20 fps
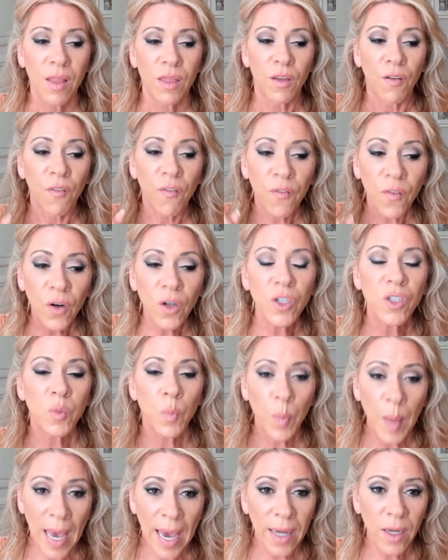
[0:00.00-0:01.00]
The
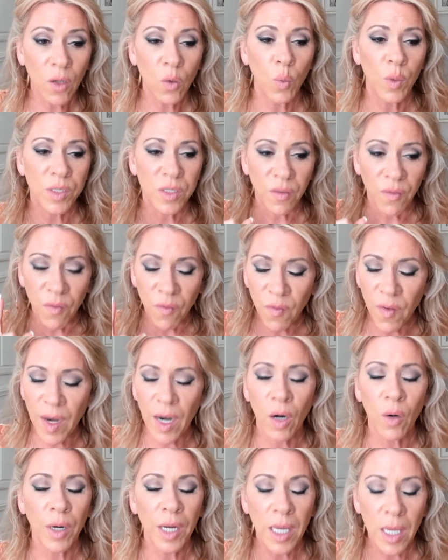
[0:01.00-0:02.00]
first battle was
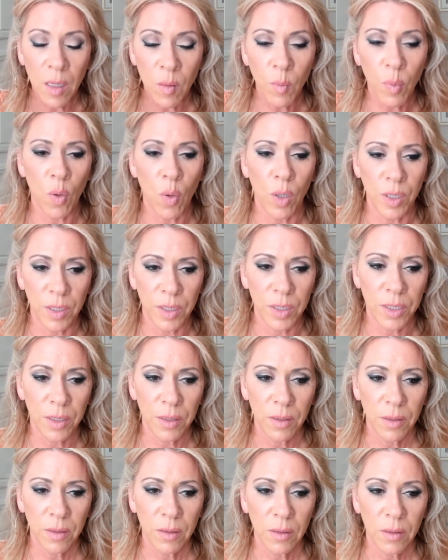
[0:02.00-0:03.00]
very important.
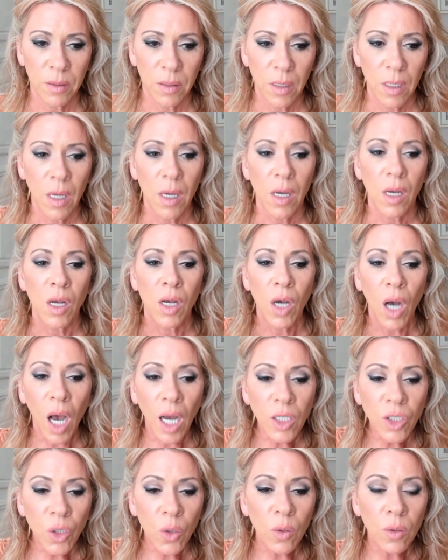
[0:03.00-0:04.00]

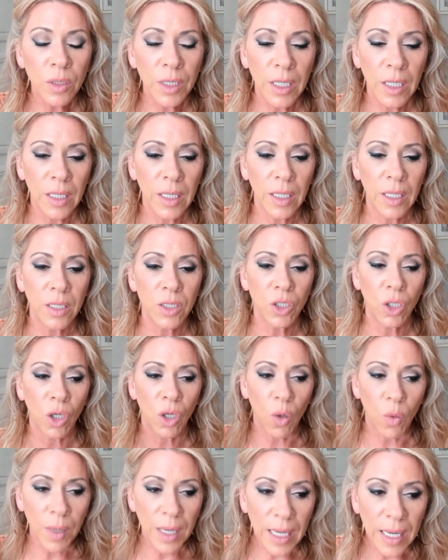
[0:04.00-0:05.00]
God told Gideon to
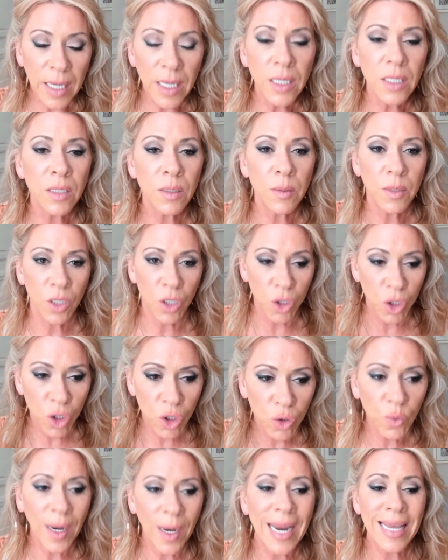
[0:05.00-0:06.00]
go in the
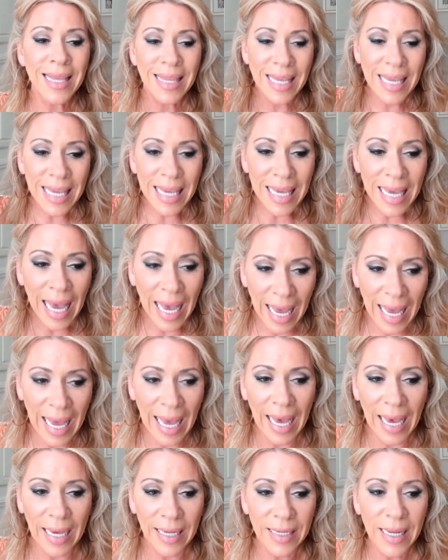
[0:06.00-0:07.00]
strength he
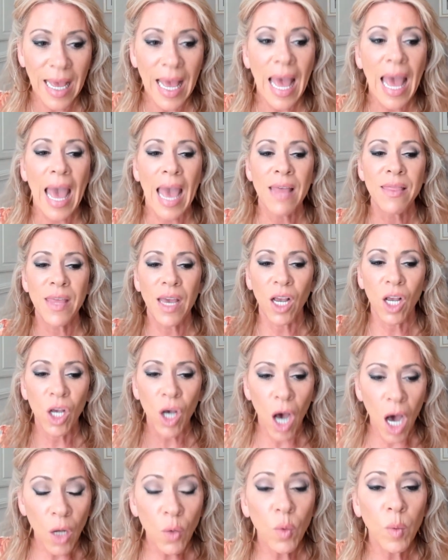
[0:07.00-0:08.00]
had and that
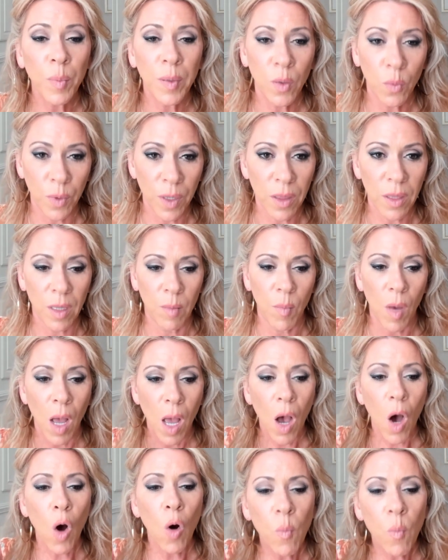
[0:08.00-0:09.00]
God would be with him.
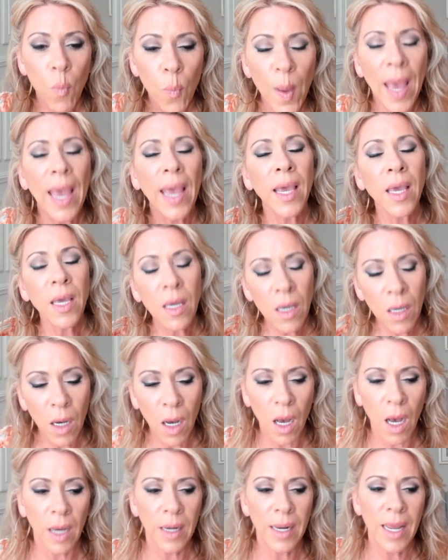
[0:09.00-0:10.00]
Obeying
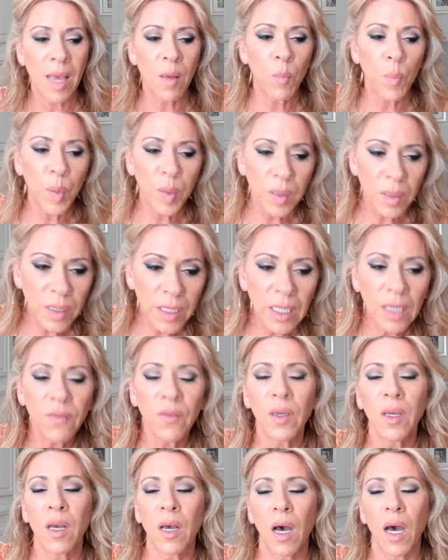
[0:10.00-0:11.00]
God and
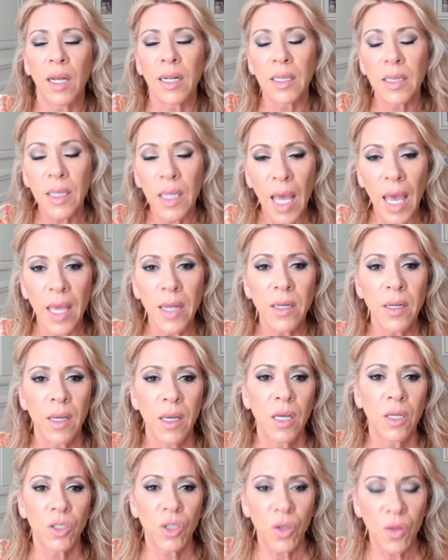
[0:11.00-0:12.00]
believing God led
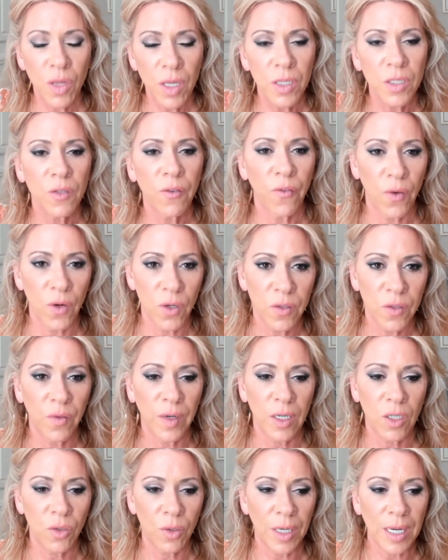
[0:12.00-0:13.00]
to this first
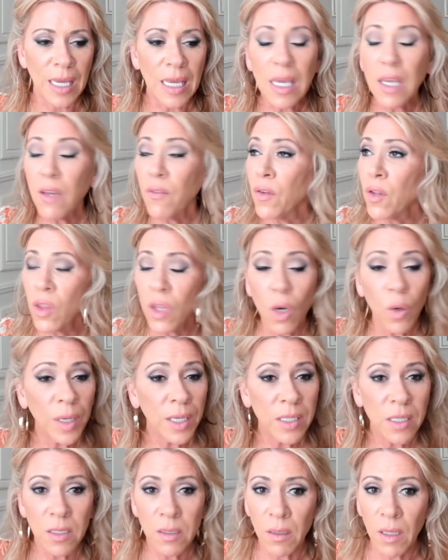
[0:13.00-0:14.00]
victory. Even though
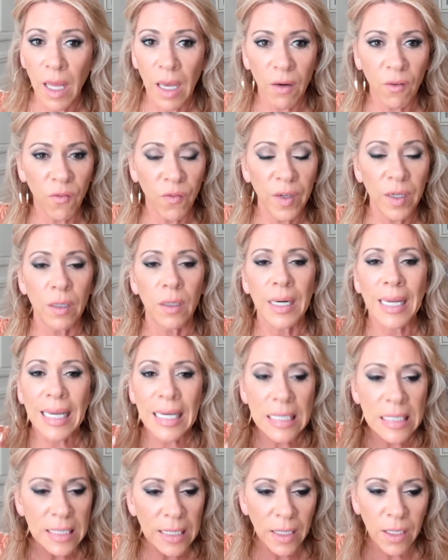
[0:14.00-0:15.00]
he still had fear,
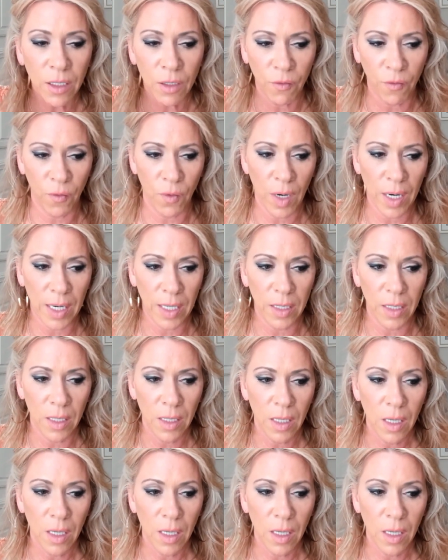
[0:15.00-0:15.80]
he did it afraid.